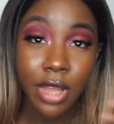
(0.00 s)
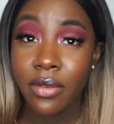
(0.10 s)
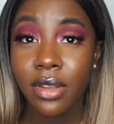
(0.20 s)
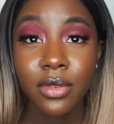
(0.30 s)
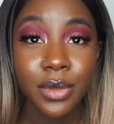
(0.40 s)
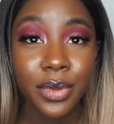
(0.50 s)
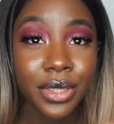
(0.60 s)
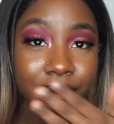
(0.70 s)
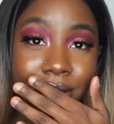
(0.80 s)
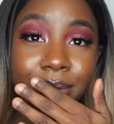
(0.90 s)
everything was
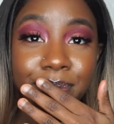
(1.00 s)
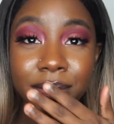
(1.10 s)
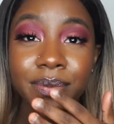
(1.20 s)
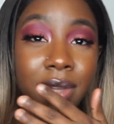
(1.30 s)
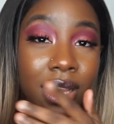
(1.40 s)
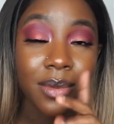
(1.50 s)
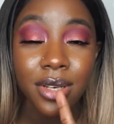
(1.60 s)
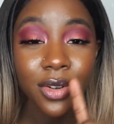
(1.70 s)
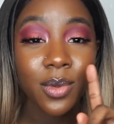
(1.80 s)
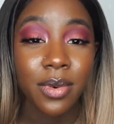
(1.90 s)
pretty good. And I'm
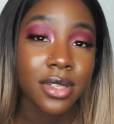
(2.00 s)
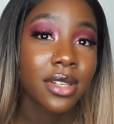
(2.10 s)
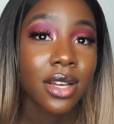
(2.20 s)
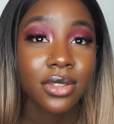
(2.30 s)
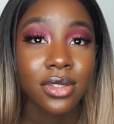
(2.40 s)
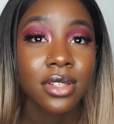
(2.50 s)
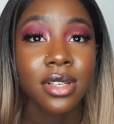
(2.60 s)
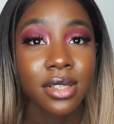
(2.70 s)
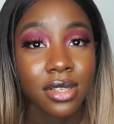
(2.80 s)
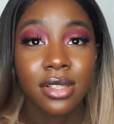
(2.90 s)
gonna go buzz down those
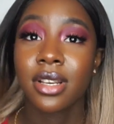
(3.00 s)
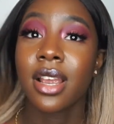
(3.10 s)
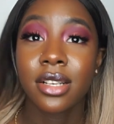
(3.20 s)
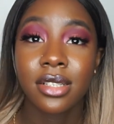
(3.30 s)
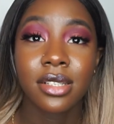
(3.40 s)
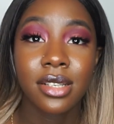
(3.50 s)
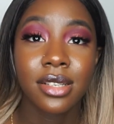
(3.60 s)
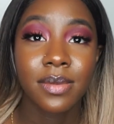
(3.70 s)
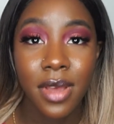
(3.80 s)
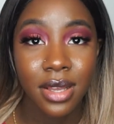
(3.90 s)
cookies because they actually
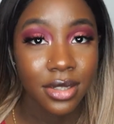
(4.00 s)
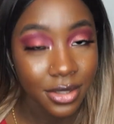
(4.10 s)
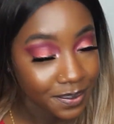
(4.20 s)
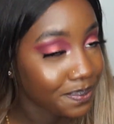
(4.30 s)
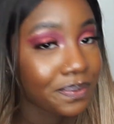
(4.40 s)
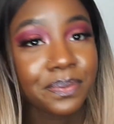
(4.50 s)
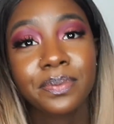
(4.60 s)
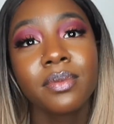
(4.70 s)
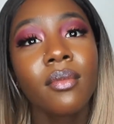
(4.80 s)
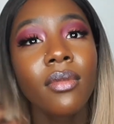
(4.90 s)
taste mad good.
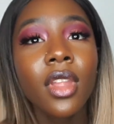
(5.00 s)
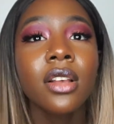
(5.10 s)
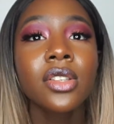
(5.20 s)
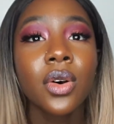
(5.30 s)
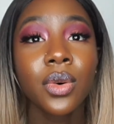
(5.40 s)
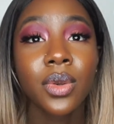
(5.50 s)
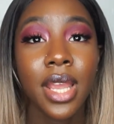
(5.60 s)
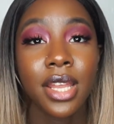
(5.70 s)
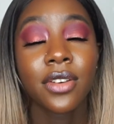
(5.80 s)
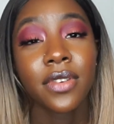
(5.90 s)
So
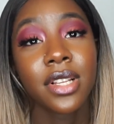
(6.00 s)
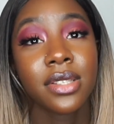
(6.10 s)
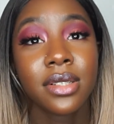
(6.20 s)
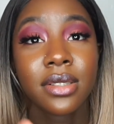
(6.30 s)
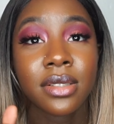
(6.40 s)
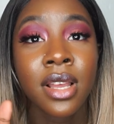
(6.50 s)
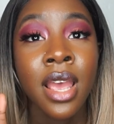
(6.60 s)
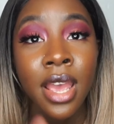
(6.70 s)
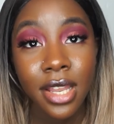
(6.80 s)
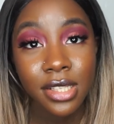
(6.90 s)
yeah, don't forget to
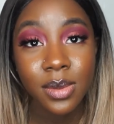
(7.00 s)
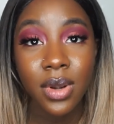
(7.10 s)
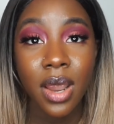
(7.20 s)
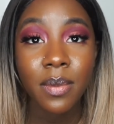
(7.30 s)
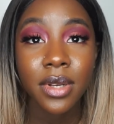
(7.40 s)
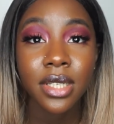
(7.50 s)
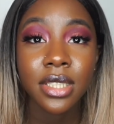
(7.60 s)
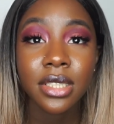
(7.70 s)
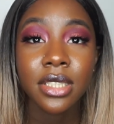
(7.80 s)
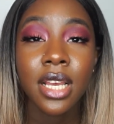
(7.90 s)
hit the subscribe
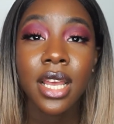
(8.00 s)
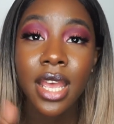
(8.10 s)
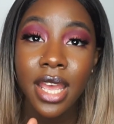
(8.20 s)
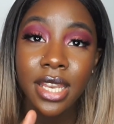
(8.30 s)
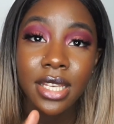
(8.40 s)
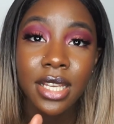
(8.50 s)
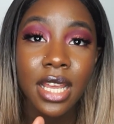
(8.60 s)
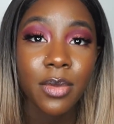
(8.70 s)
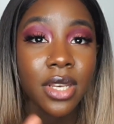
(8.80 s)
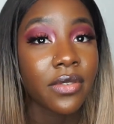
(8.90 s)
button and hit the
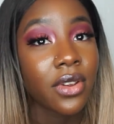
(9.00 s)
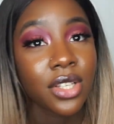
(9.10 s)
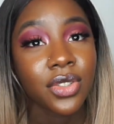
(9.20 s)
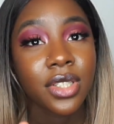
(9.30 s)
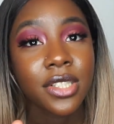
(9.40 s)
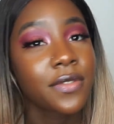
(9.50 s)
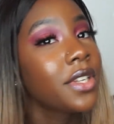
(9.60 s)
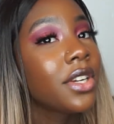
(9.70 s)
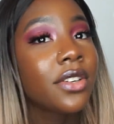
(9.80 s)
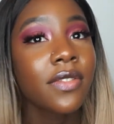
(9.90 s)
like button if you enjoyed this
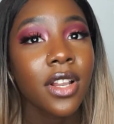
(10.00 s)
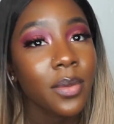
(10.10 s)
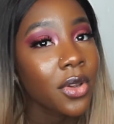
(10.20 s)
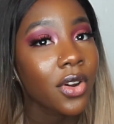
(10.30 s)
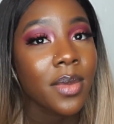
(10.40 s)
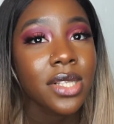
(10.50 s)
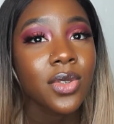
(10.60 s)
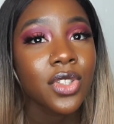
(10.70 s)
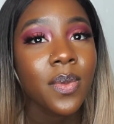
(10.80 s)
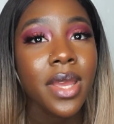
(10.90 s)
video. Follow me on all my
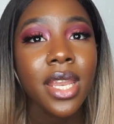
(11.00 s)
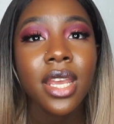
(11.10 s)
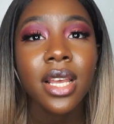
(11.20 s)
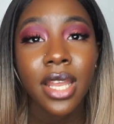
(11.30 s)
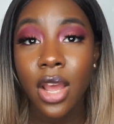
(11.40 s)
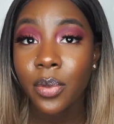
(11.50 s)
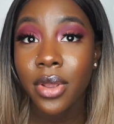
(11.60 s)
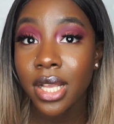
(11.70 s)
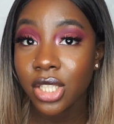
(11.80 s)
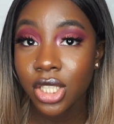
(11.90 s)
social media, and I hope
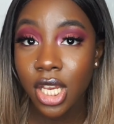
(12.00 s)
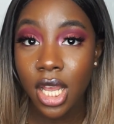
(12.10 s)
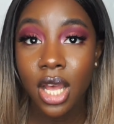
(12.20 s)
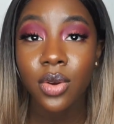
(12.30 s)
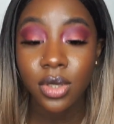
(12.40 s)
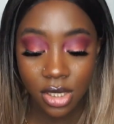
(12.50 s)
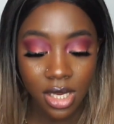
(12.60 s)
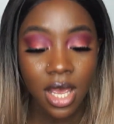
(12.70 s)
you guys check out